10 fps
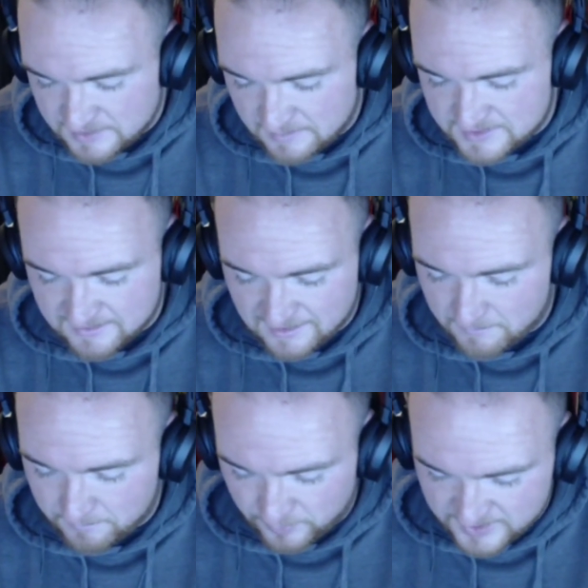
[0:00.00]
times at
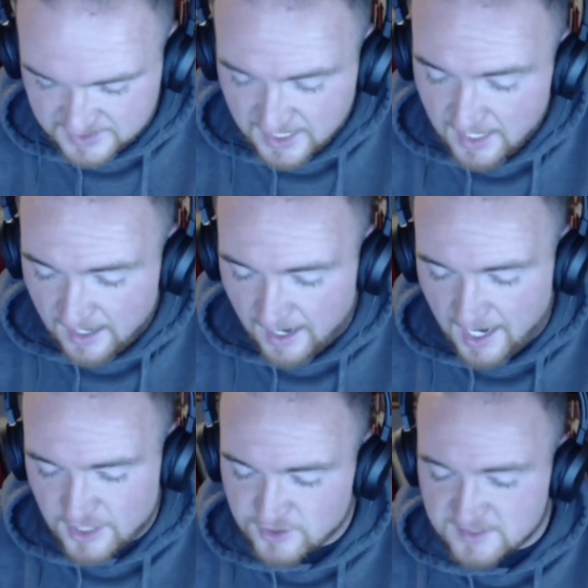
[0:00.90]
that place.
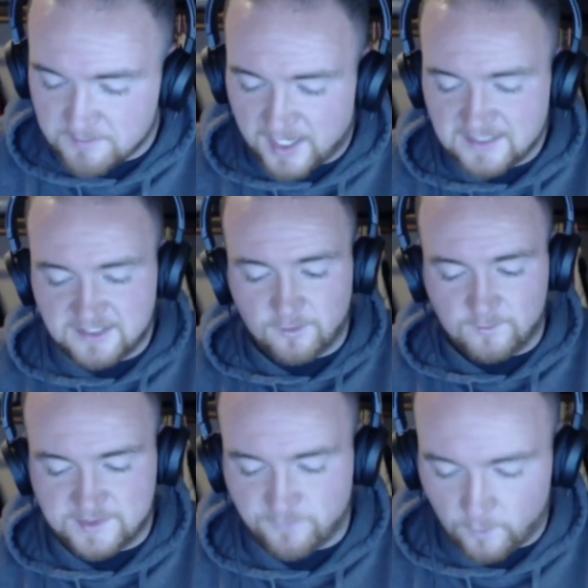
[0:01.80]
Justin
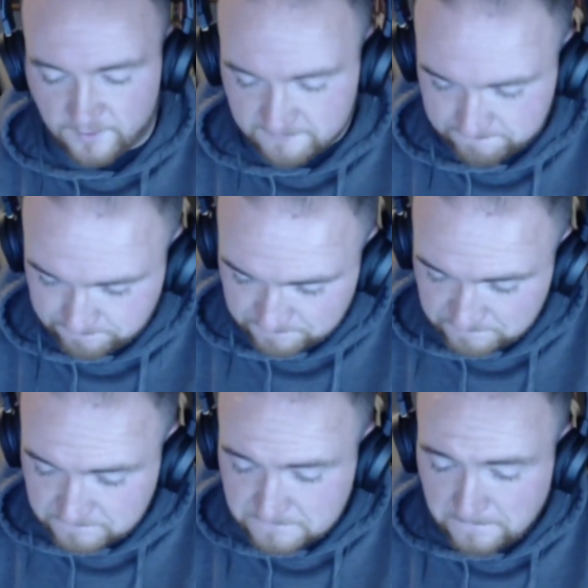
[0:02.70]
Bonsignor was fourth.
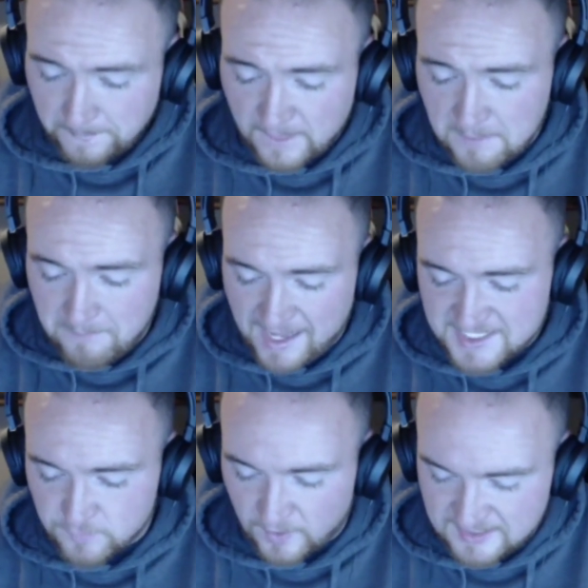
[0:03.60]

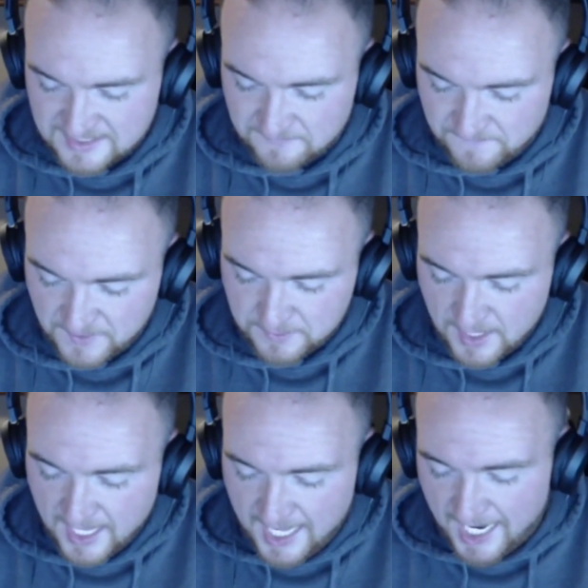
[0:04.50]
Matt Swanson 5th,
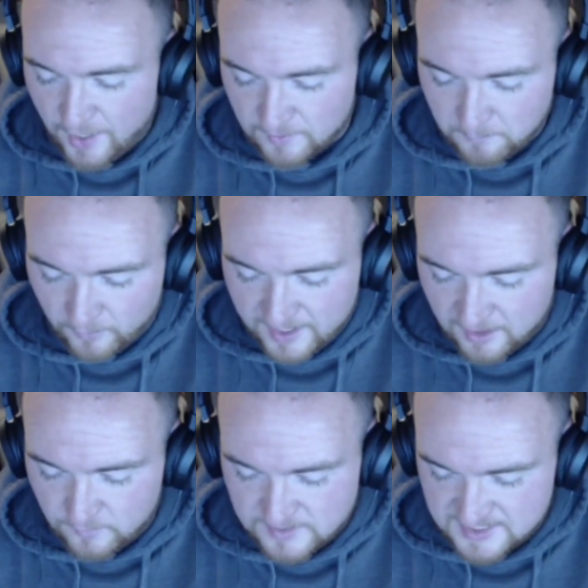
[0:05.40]
Eric
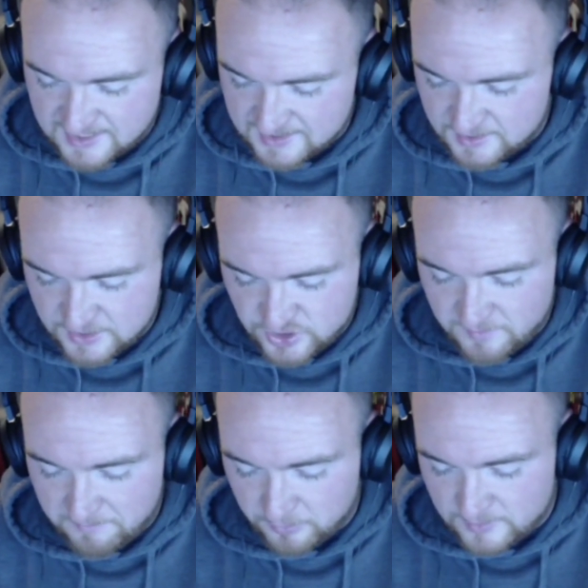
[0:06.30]
Moriello was 6th,
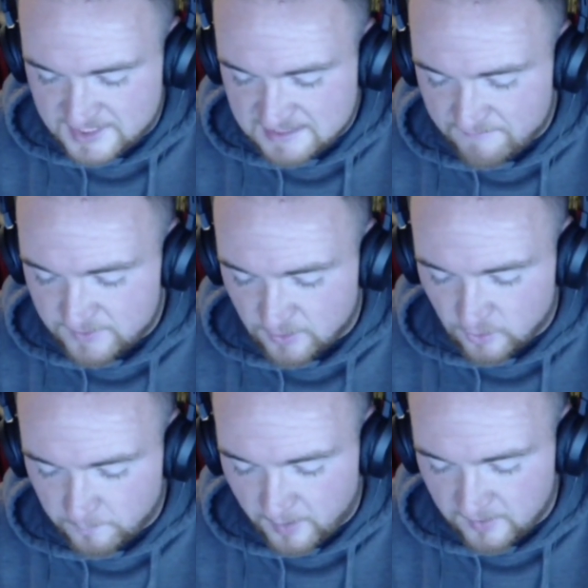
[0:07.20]
Jamie Blewett 7th,
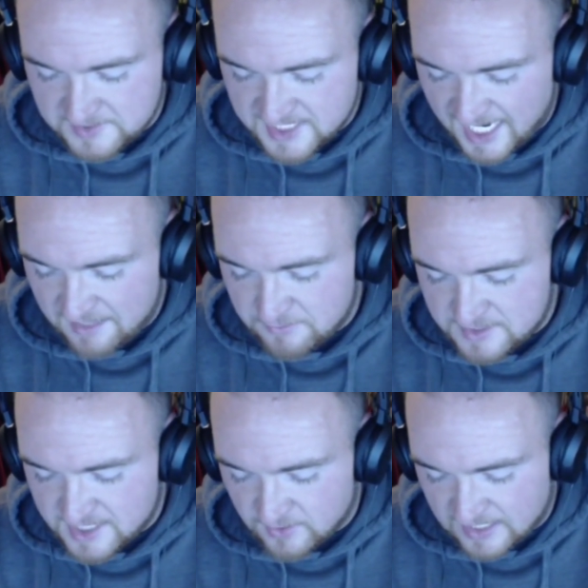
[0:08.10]
Earl Paulus
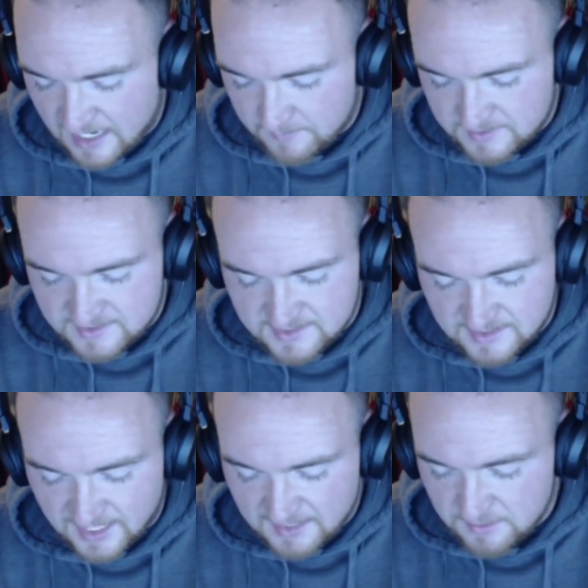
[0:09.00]
8th, Derek
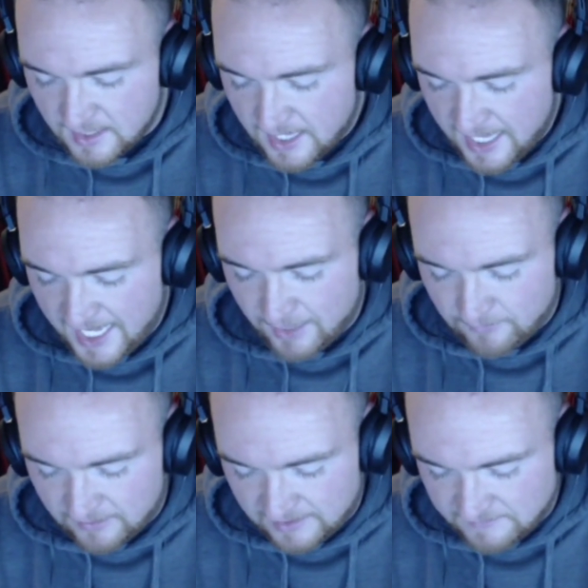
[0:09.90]
Hopkinson 9th, and
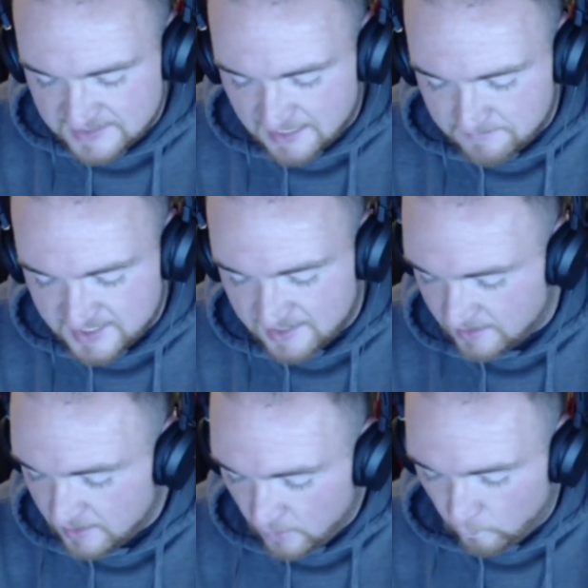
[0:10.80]
rounding out the top
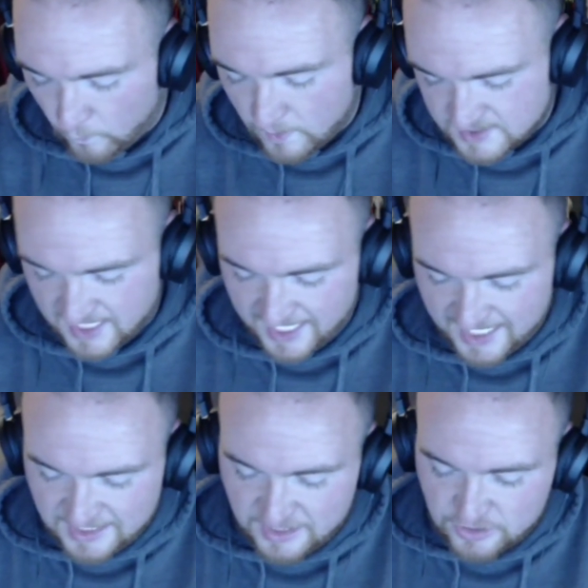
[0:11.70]
10 was
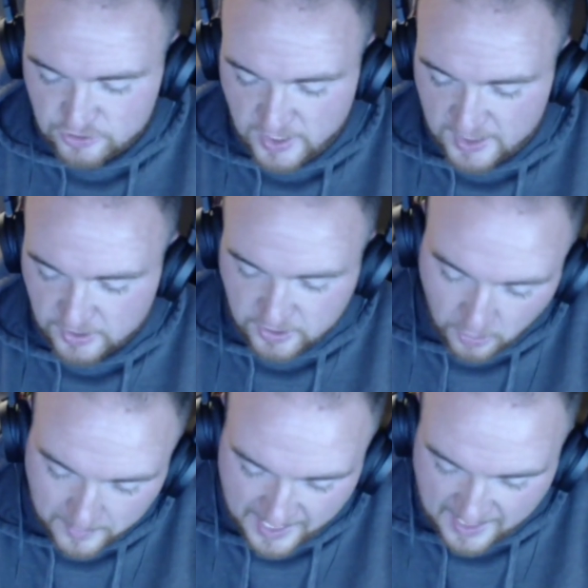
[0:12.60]
Andy Jan
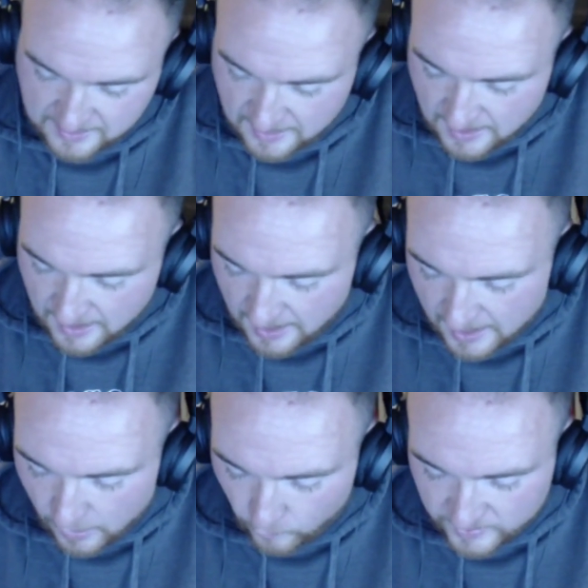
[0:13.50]
Koyak.
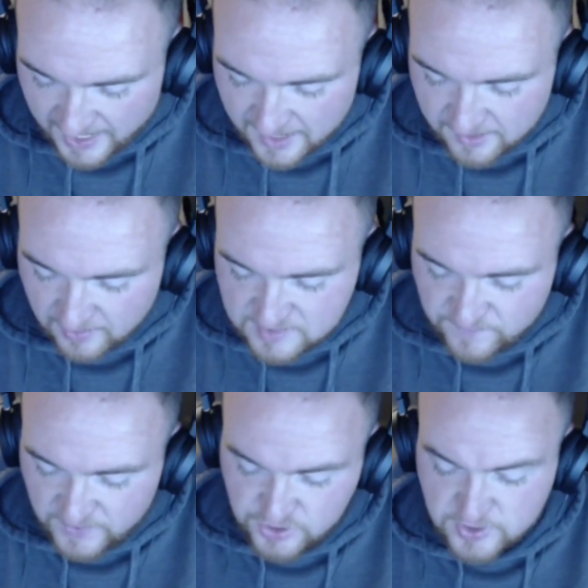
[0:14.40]
Only 8 cars
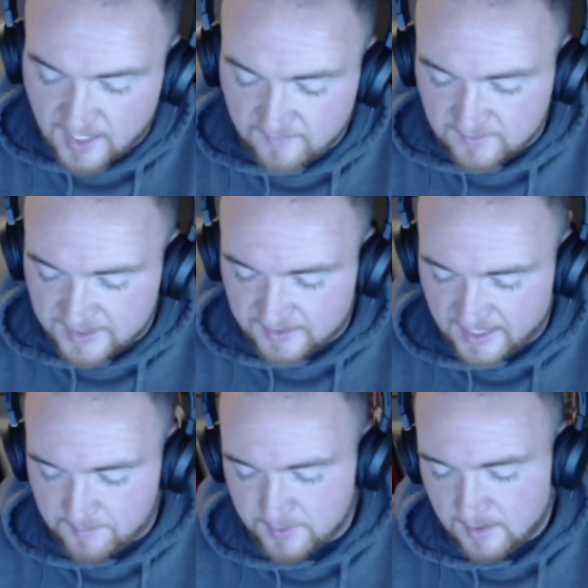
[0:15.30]
finished on the lead
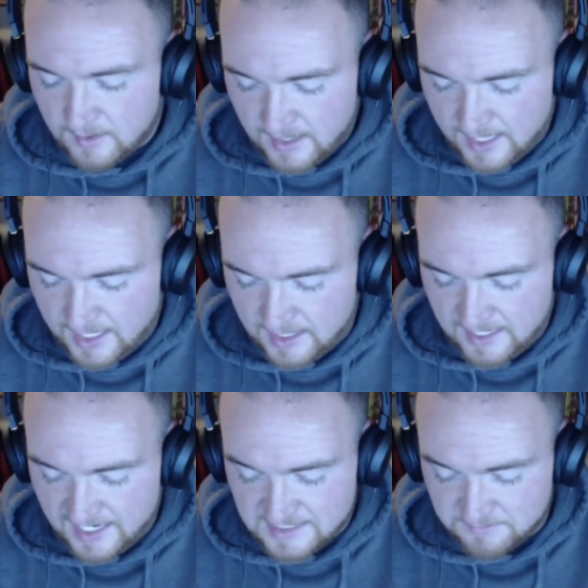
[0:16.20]
lap, and
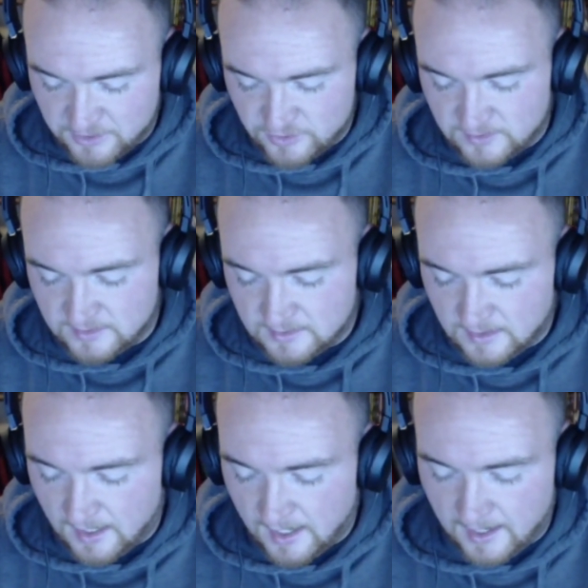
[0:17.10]
as mentioned,
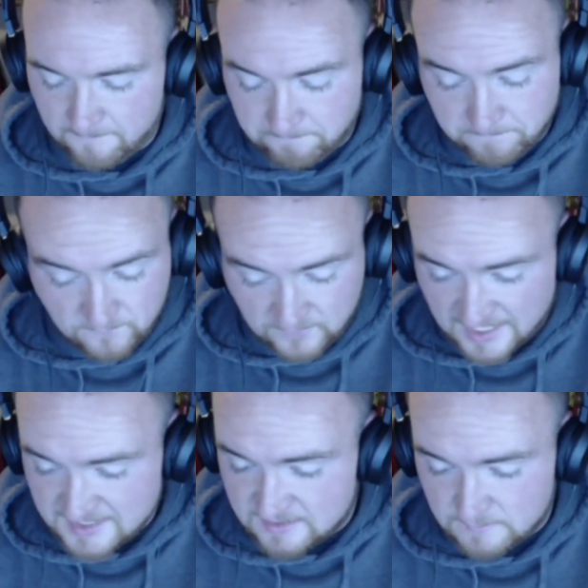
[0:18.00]

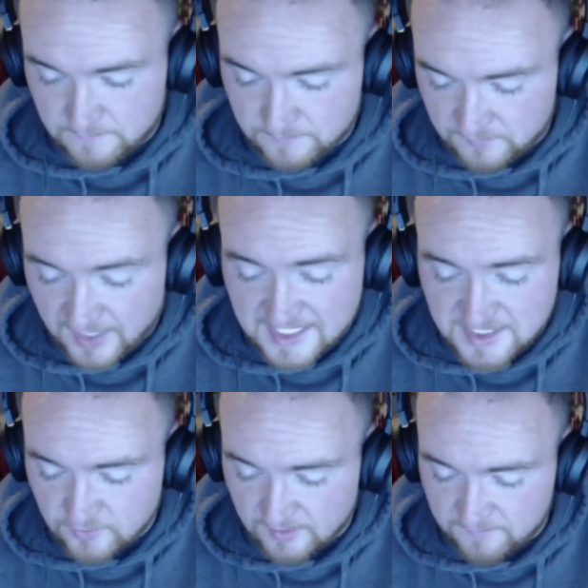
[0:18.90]
lots of
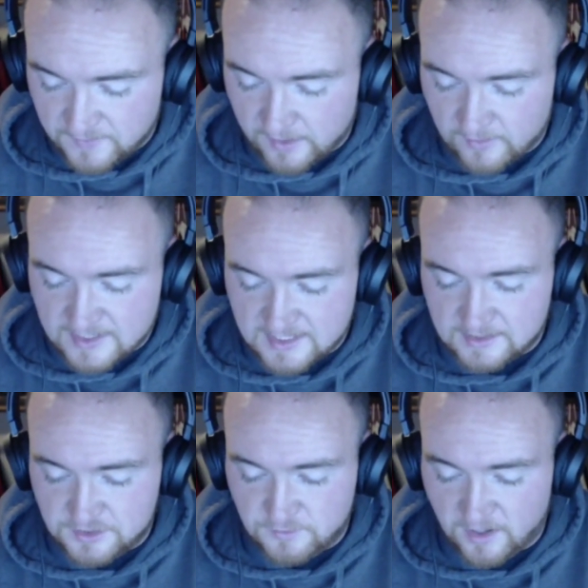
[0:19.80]
green flag
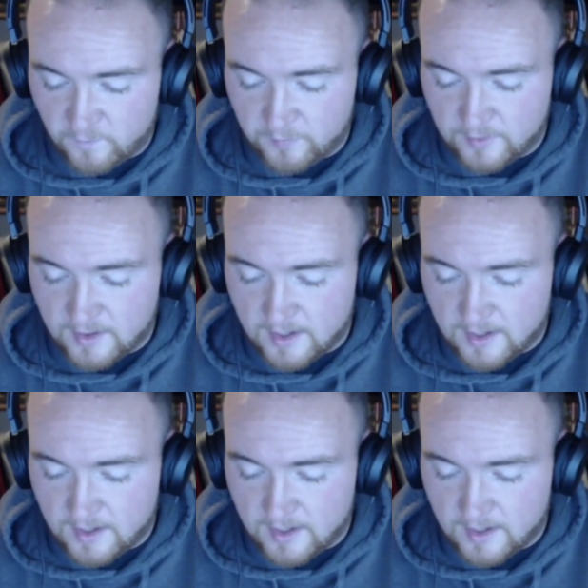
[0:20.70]
racing to help